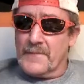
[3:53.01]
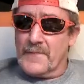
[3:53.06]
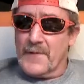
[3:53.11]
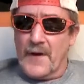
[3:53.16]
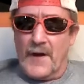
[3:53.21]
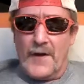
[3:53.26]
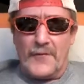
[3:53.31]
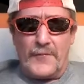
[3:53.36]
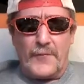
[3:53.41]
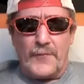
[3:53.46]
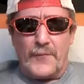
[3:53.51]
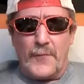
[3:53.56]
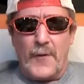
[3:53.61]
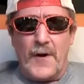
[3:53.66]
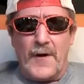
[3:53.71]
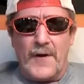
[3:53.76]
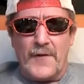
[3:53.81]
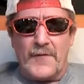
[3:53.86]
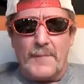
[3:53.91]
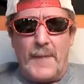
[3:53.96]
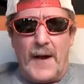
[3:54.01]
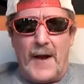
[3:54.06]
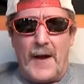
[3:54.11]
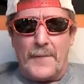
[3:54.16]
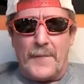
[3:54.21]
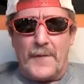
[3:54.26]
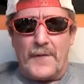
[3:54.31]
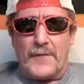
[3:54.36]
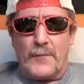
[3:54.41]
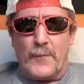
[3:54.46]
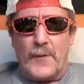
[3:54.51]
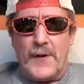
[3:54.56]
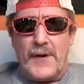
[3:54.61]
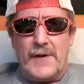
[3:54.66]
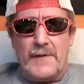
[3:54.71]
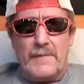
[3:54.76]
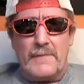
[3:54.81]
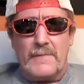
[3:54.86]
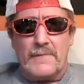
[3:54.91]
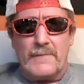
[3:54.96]
Gus was running his mouth this
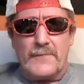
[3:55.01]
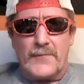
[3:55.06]
week